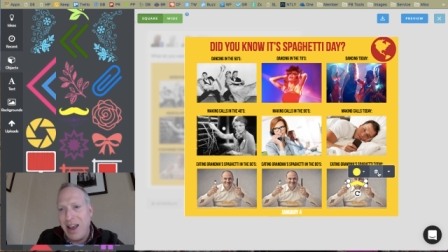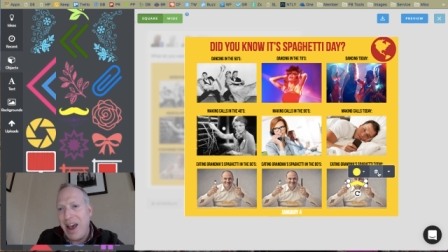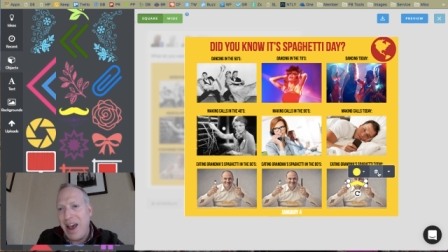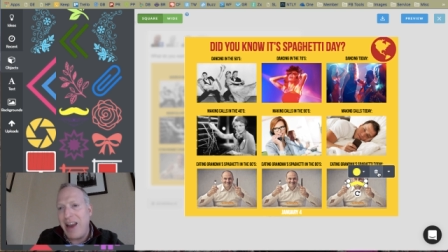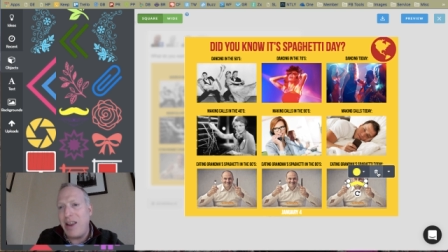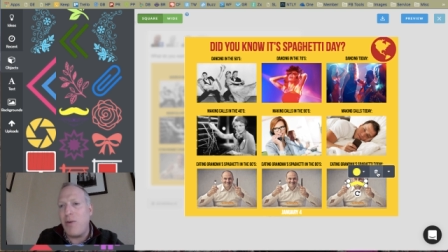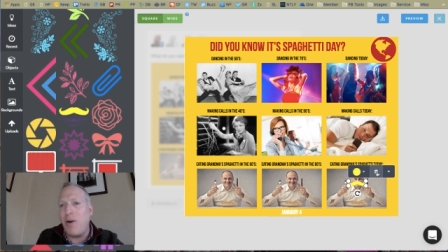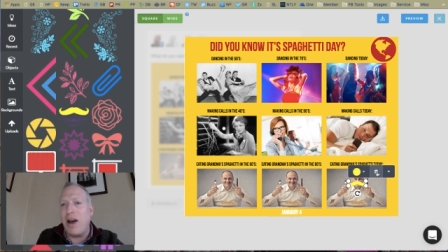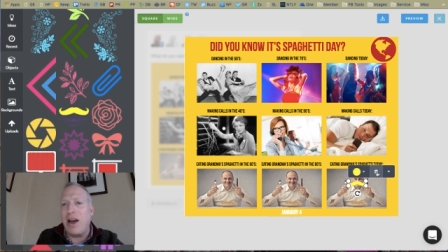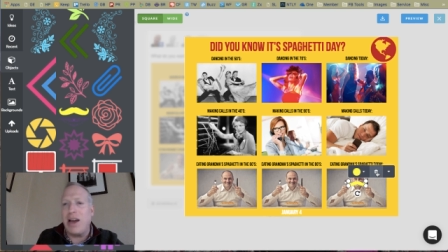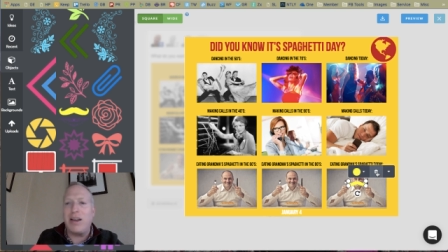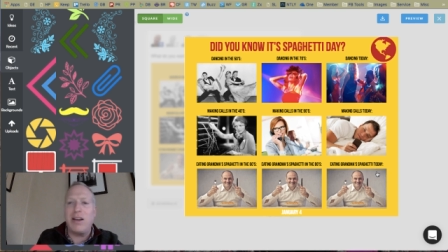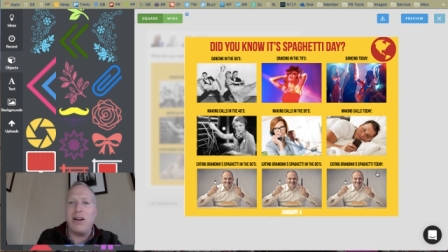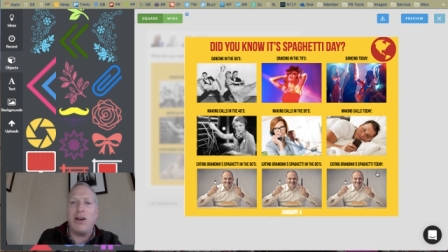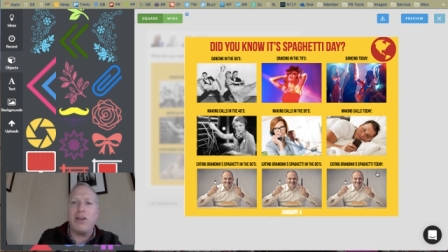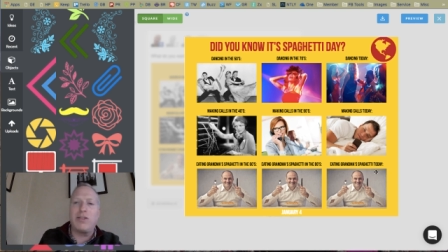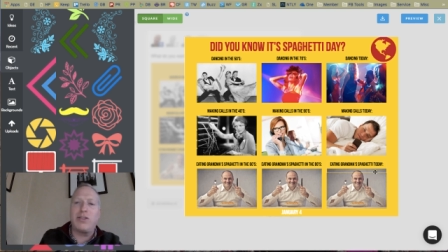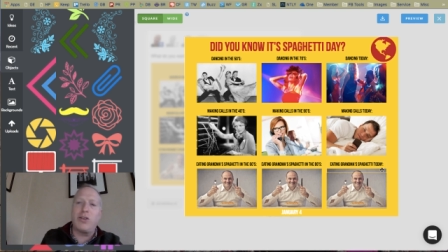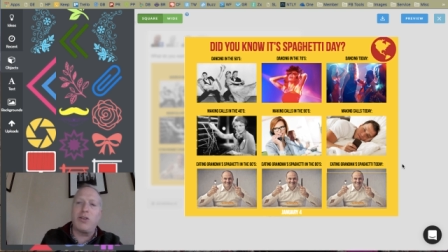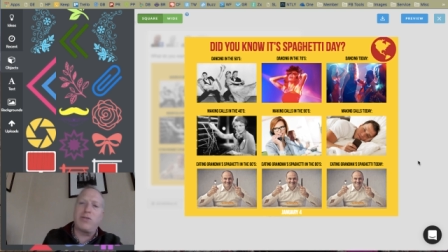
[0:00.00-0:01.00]
Anyway, you
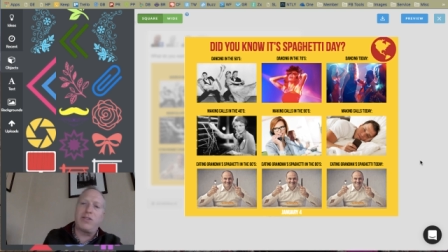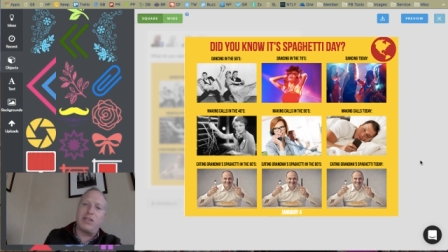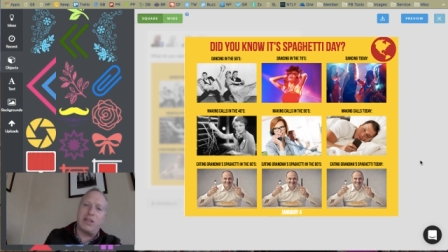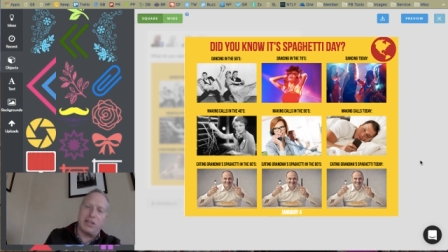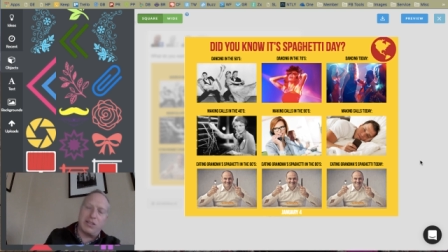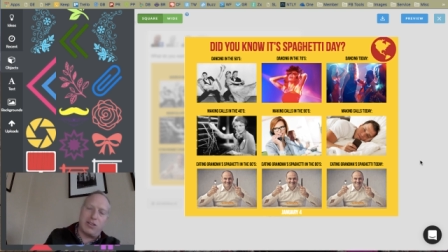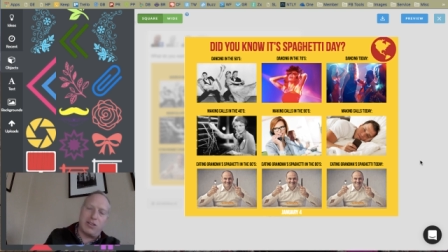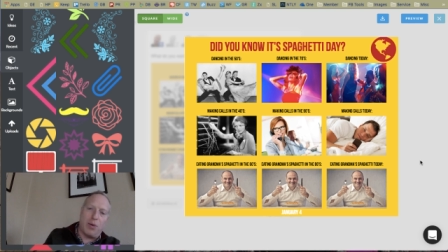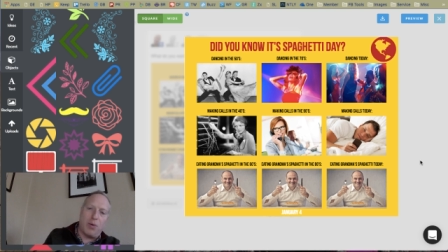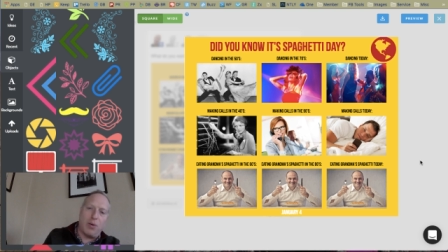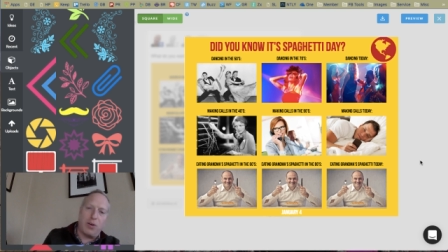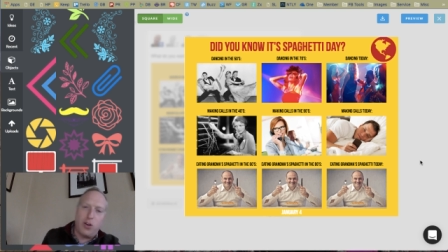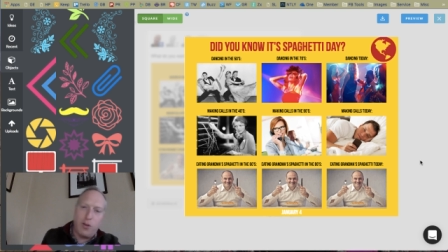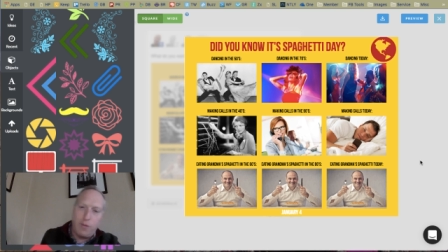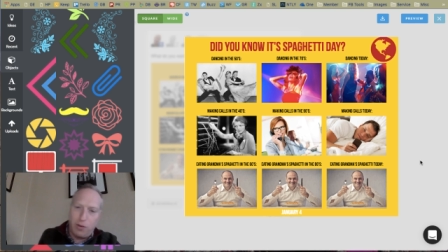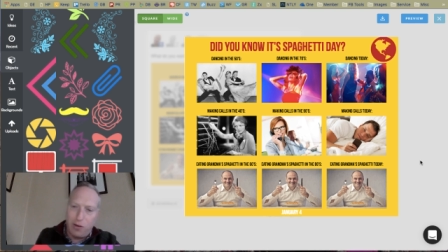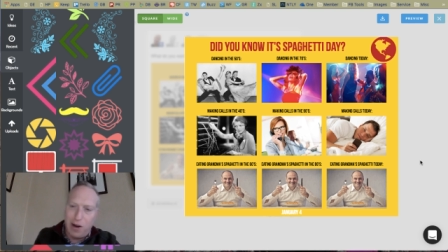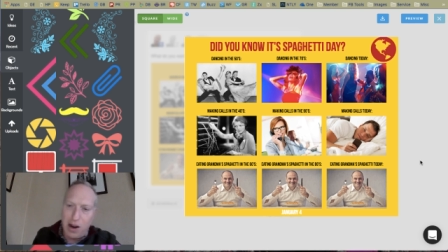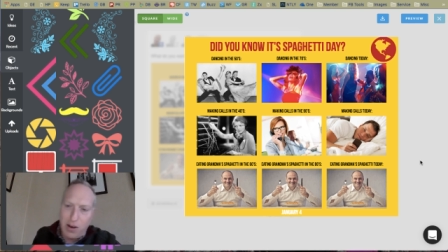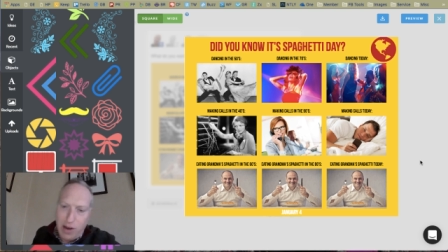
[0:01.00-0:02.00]
know, so so I won't goof
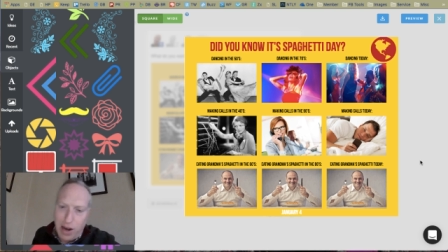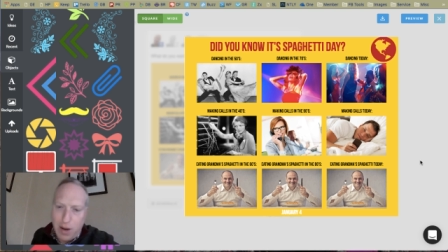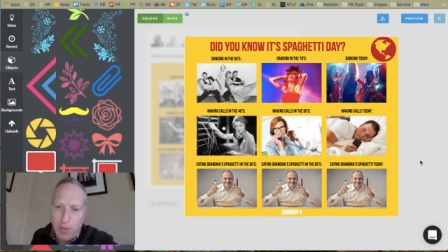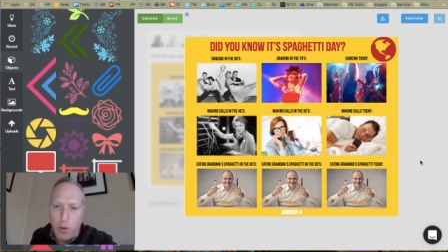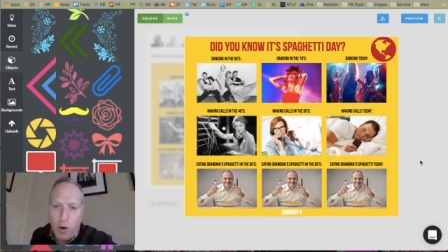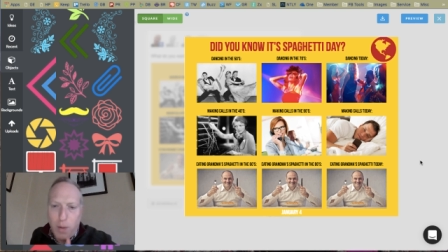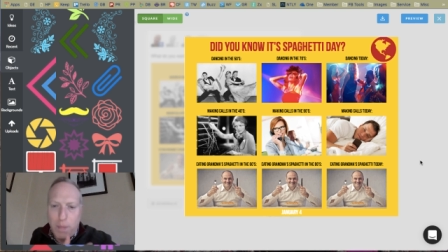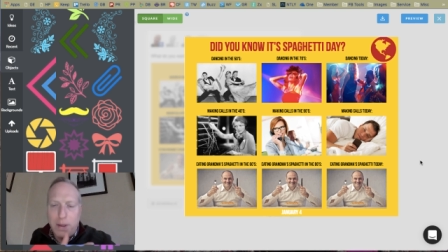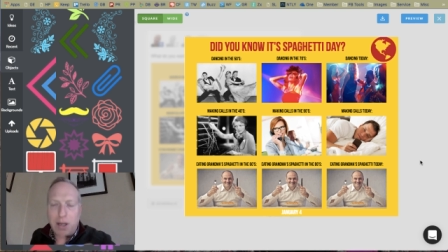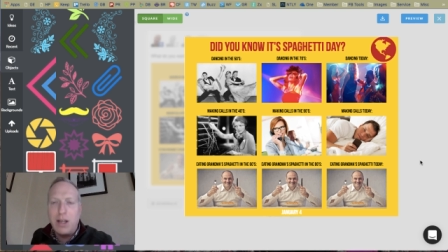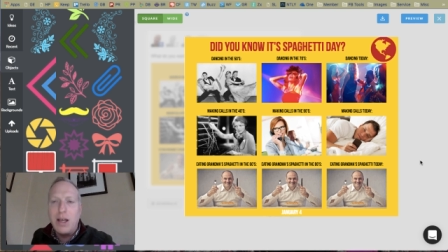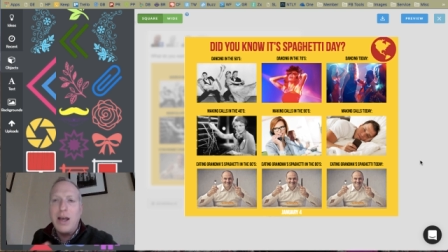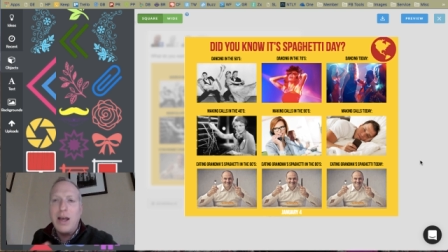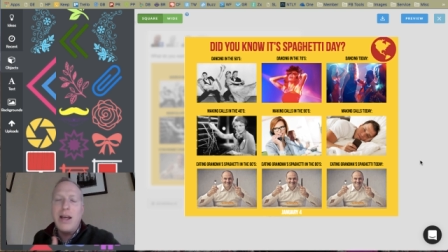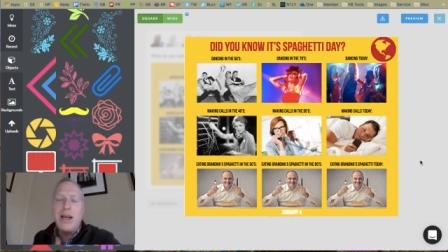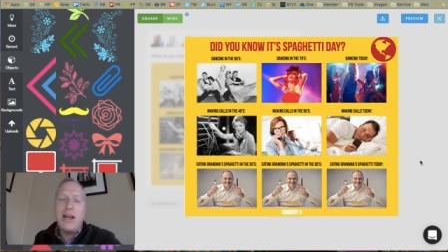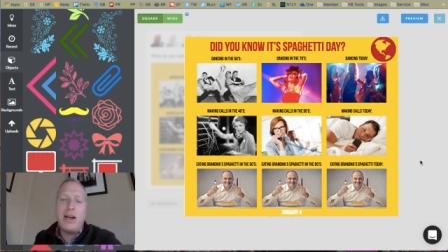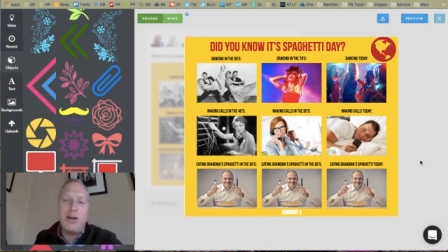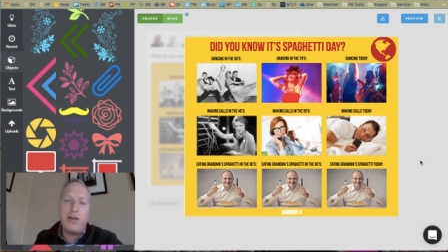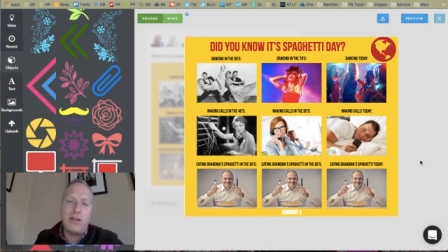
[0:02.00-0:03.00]
around anymore. But
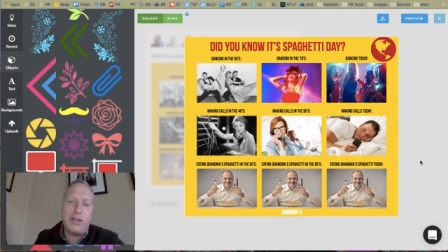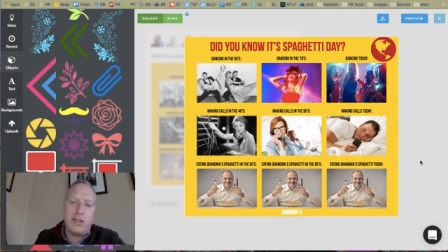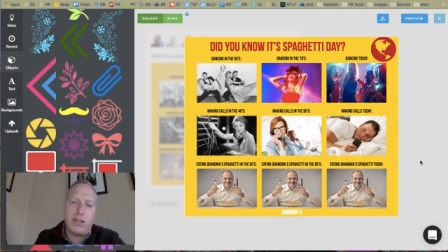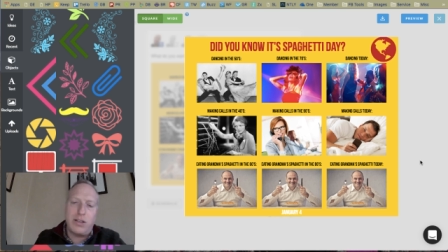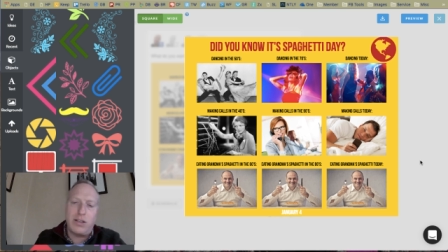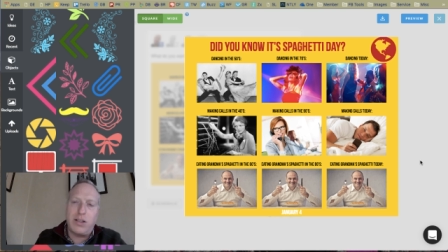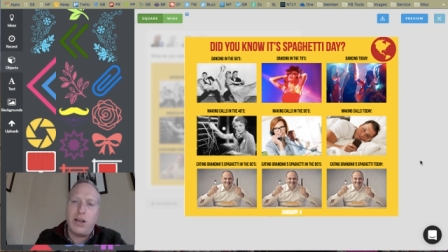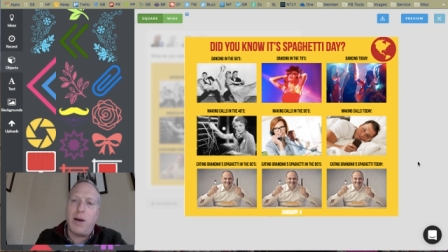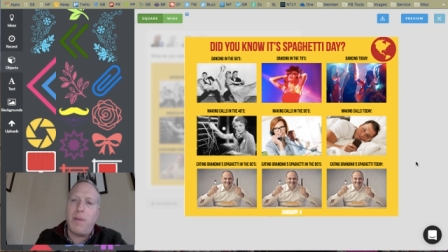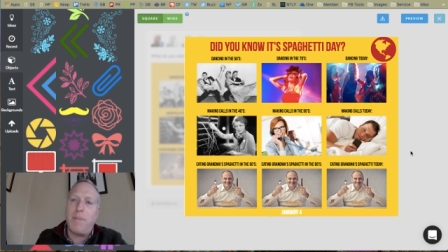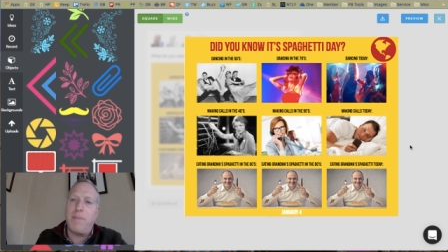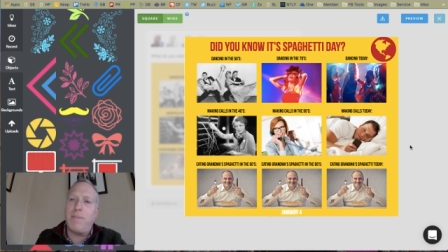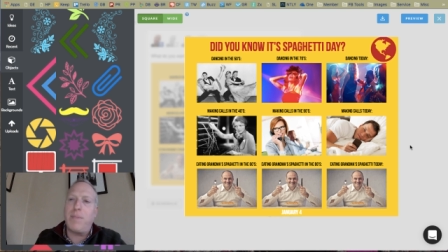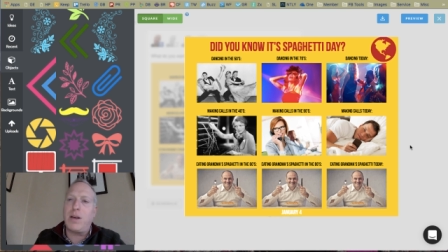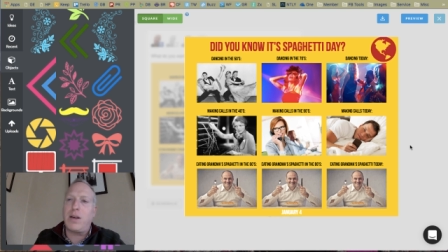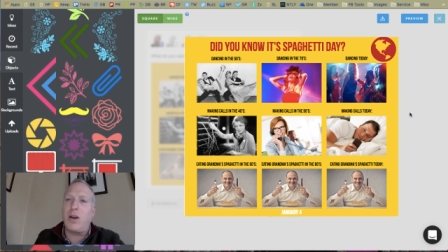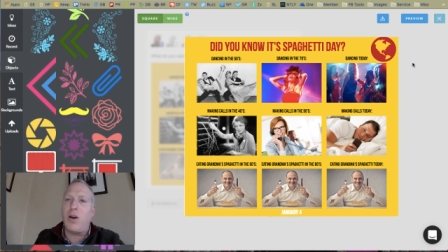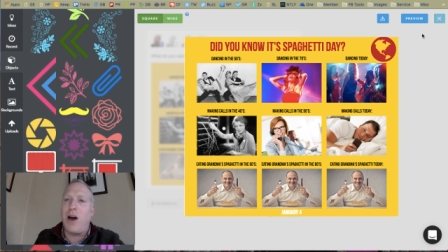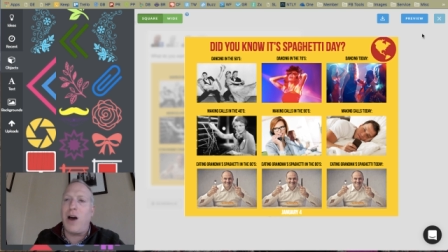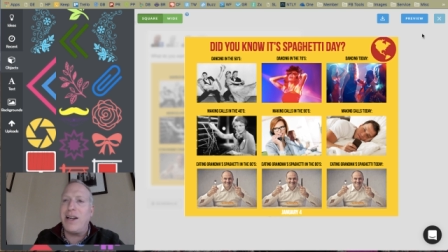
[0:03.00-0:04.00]
here's some
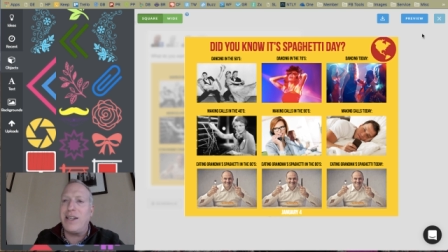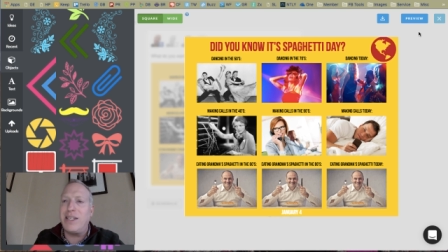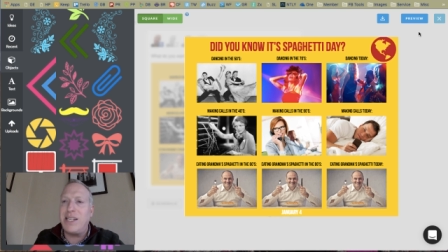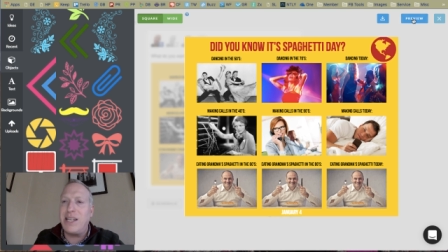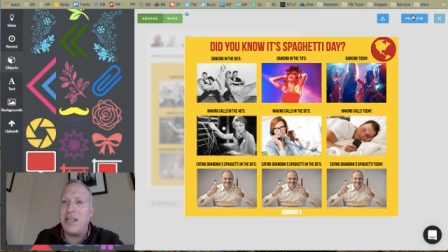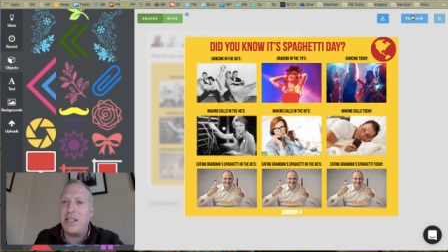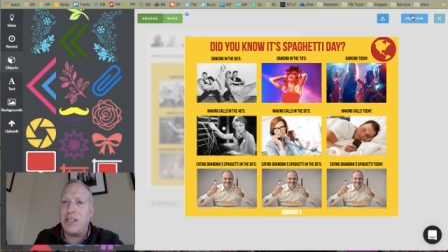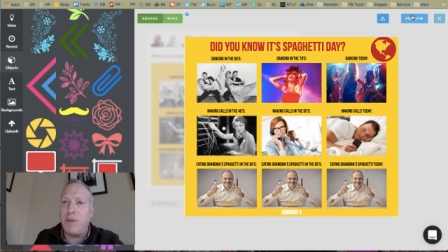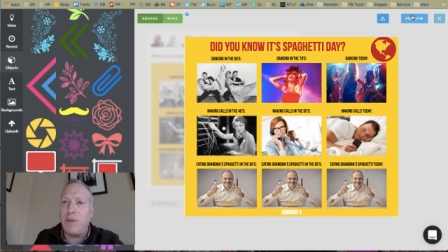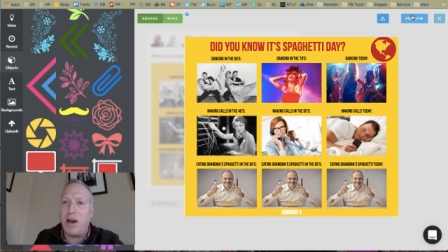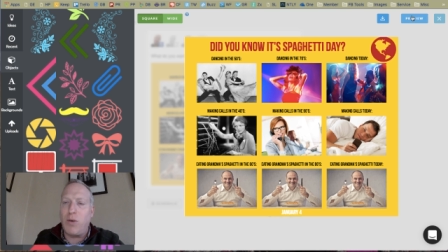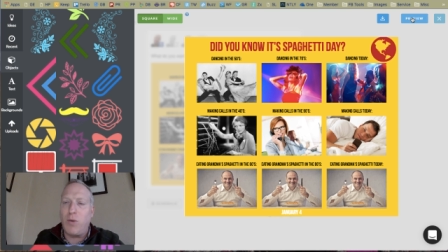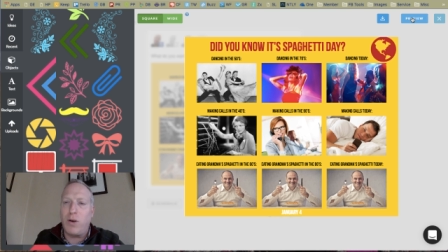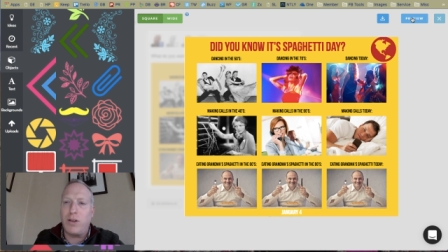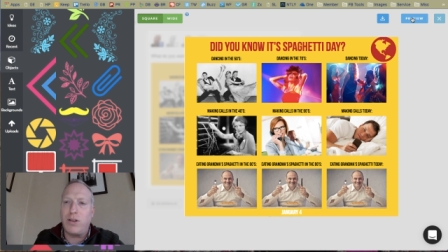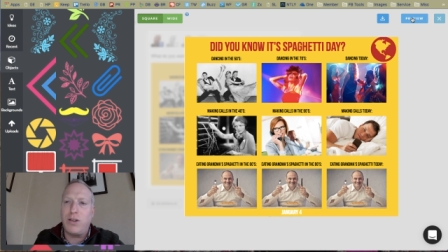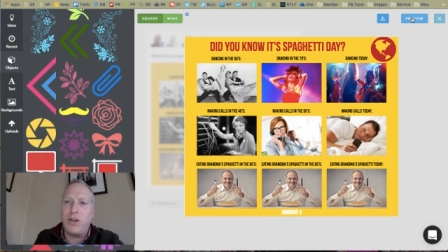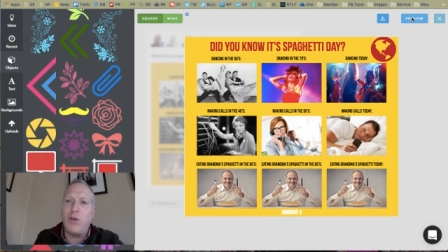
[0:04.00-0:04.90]
you know ideas about what to